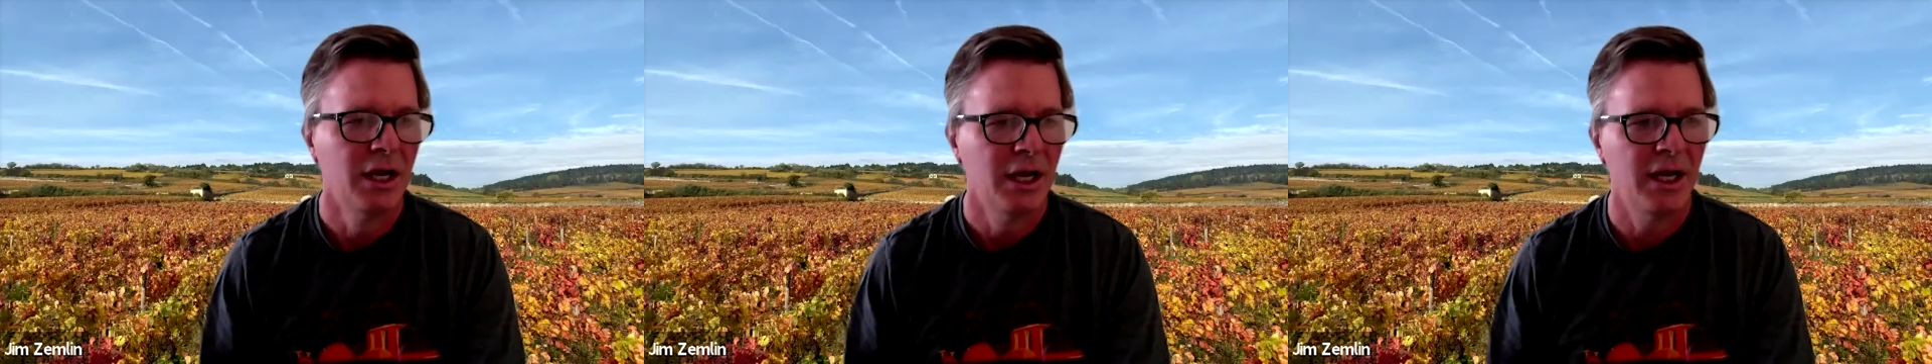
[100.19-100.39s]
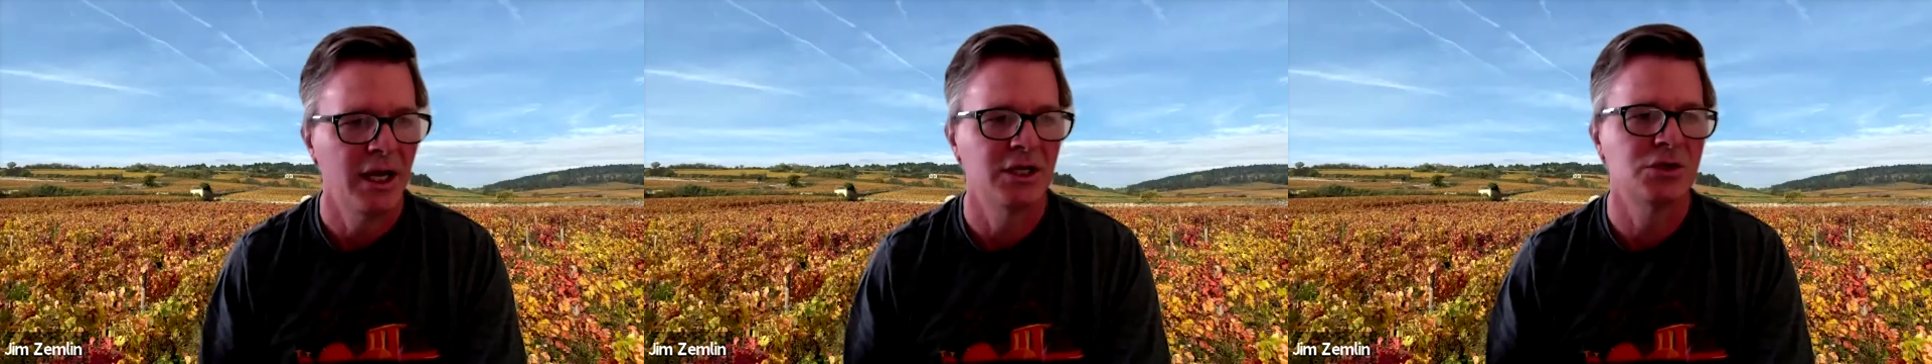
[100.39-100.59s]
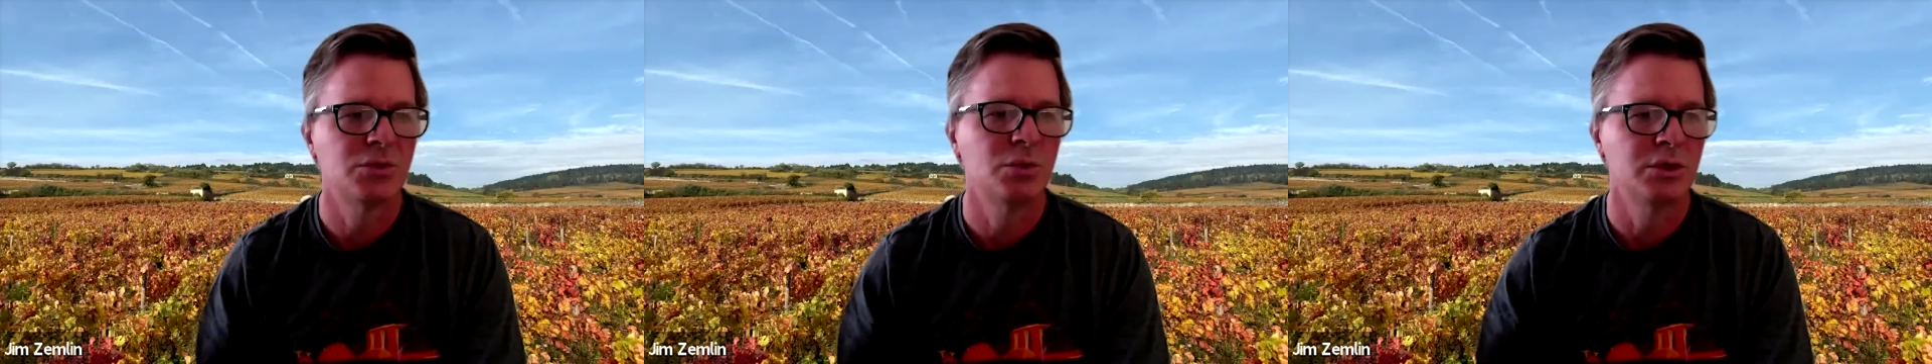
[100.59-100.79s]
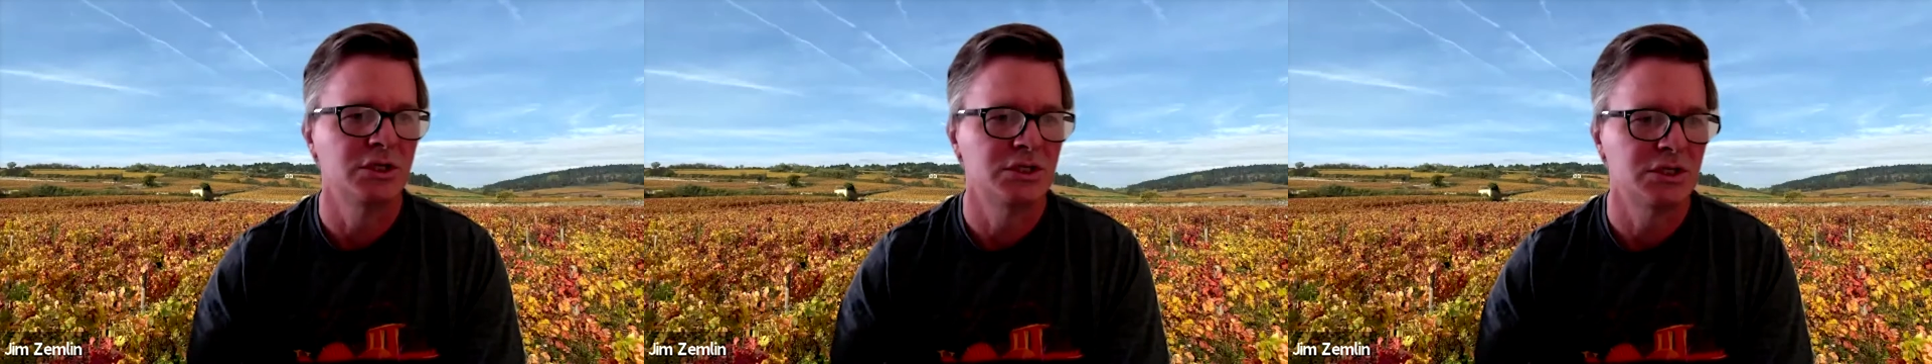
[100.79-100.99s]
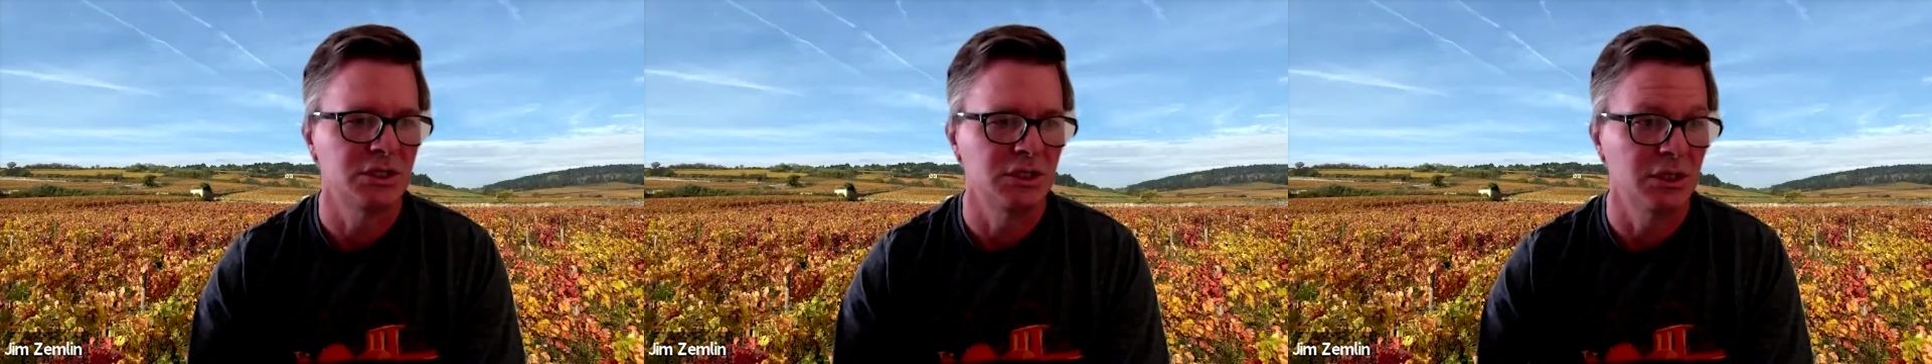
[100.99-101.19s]
as we
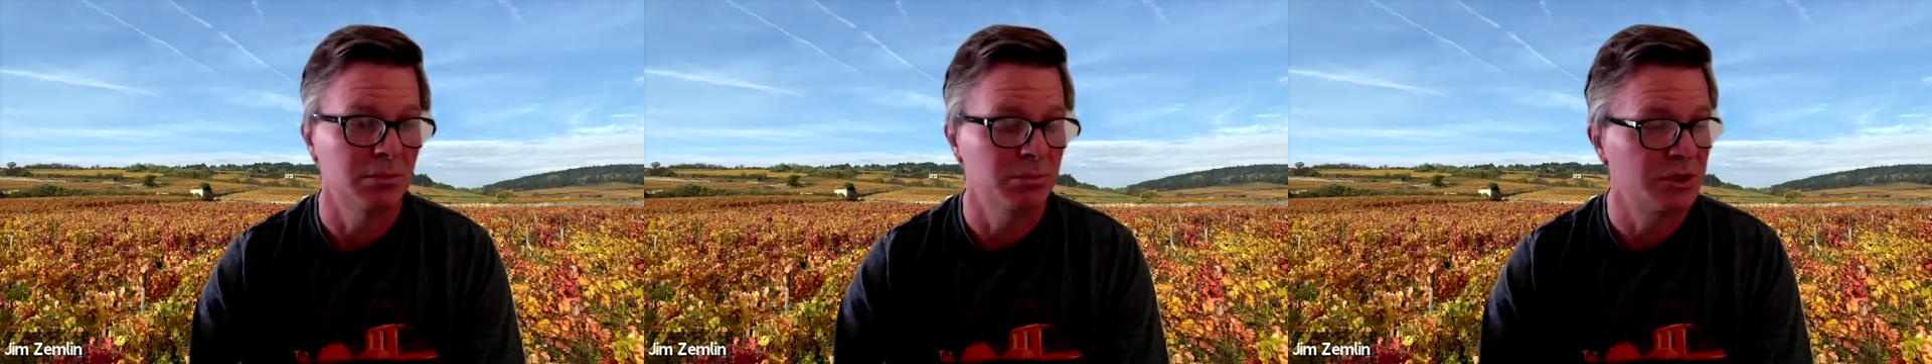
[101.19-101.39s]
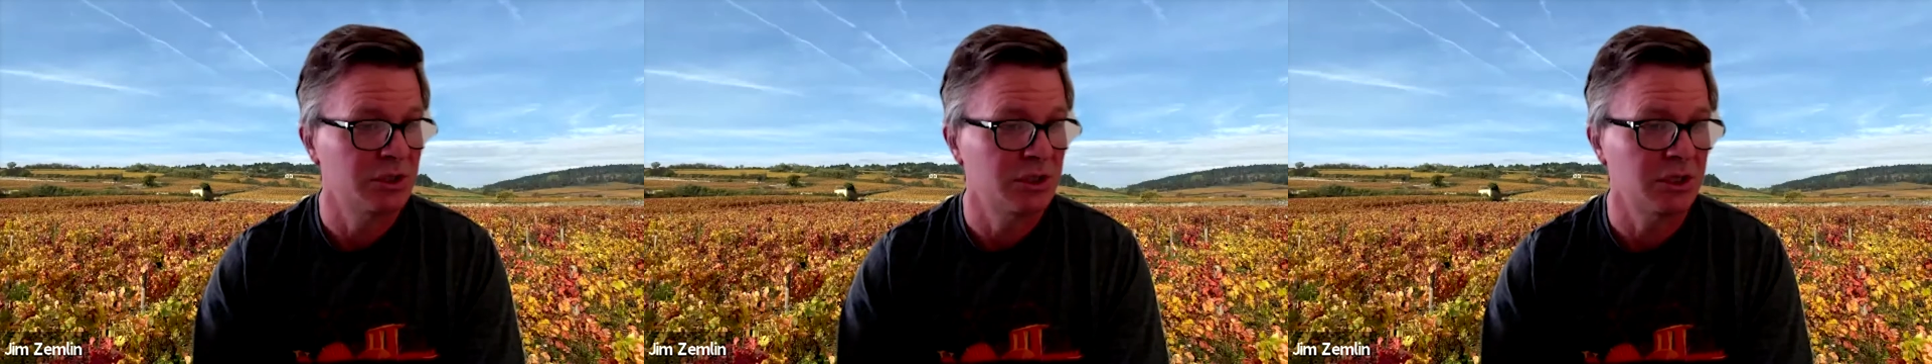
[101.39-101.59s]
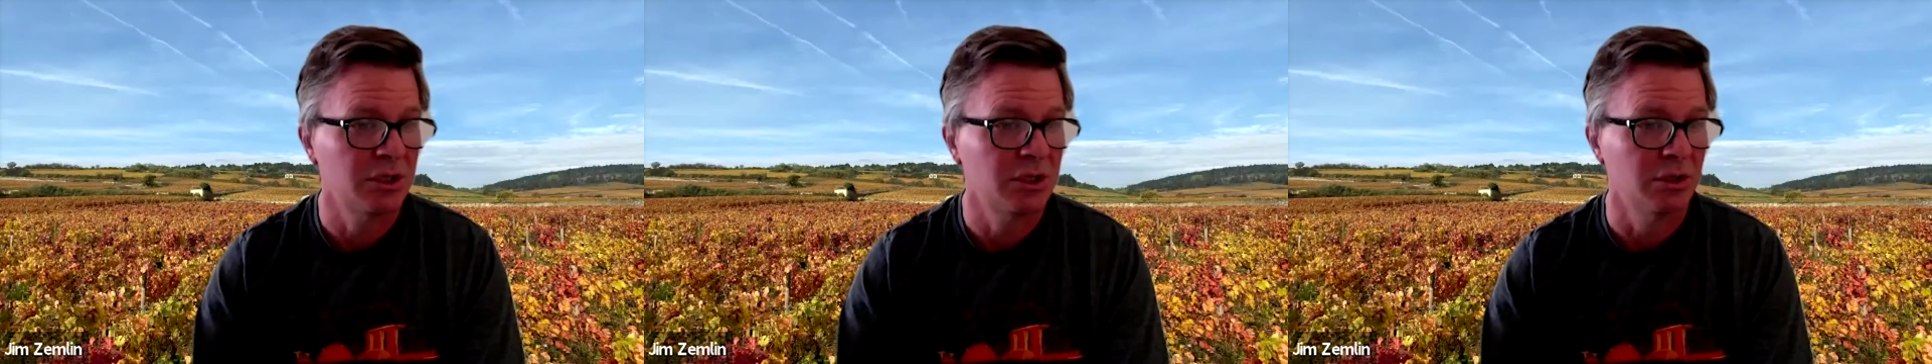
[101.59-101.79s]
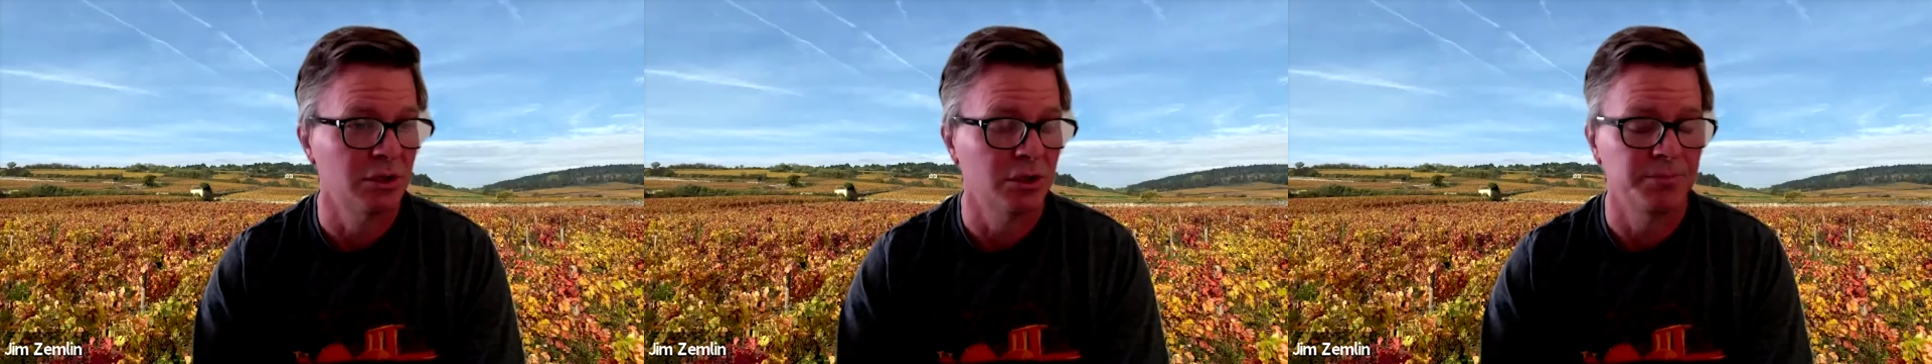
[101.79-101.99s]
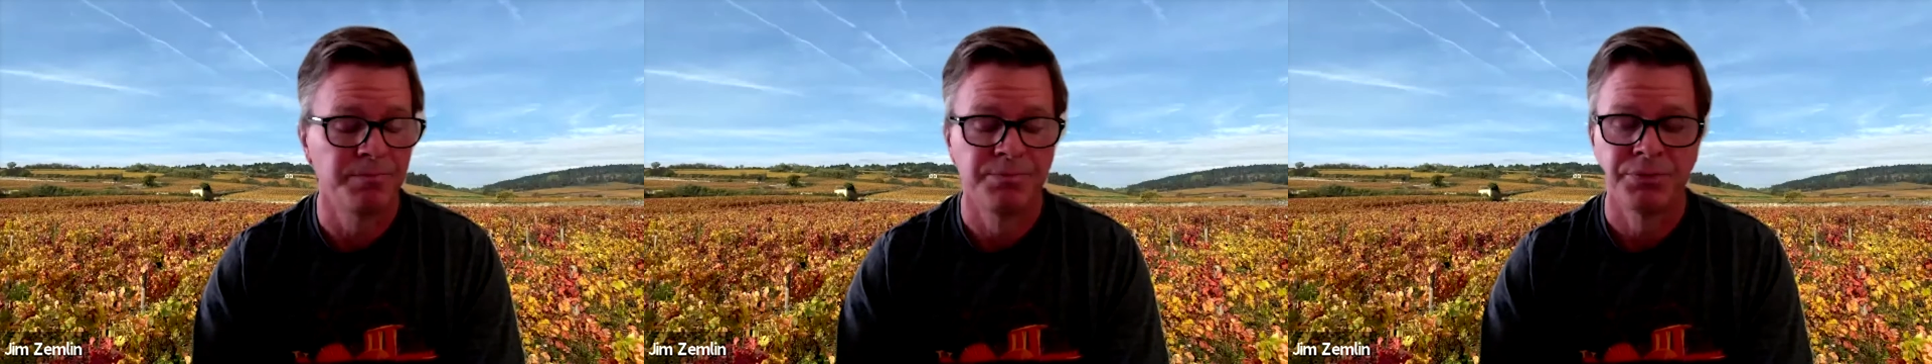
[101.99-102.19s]
see, in
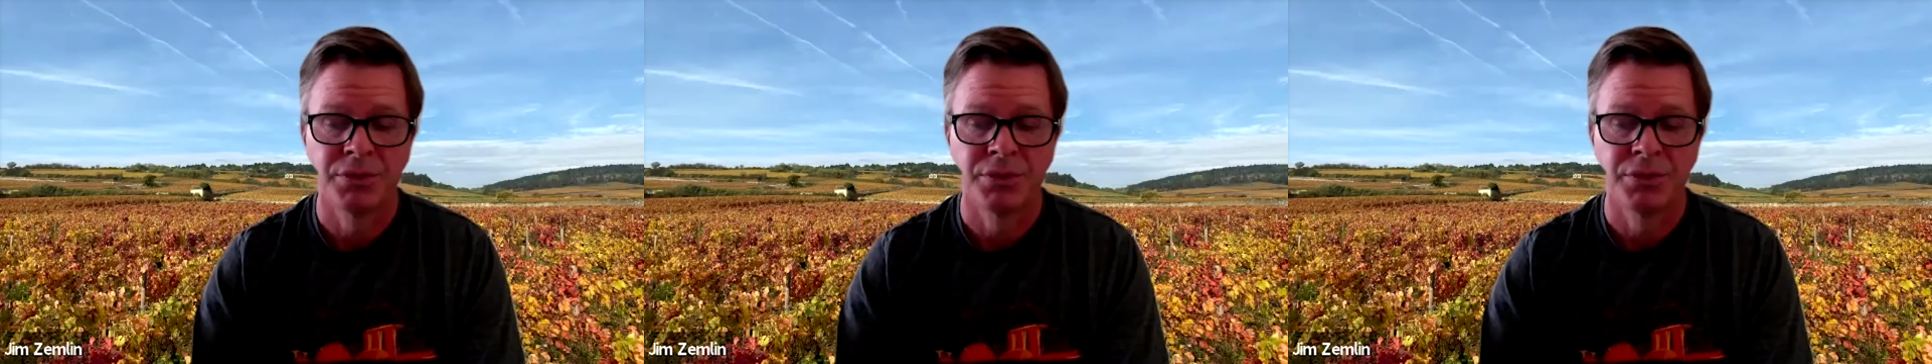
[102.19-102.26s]
particular,